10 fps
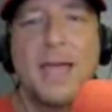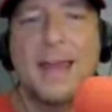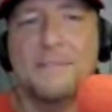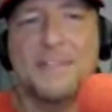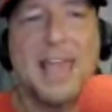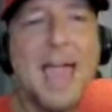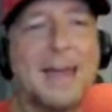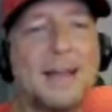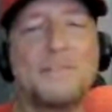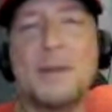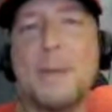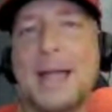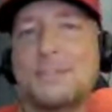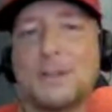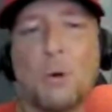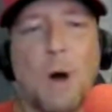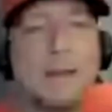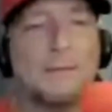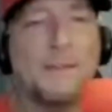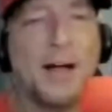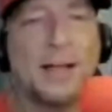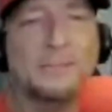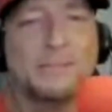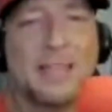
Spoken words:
And if he had enough at-bats to qualify,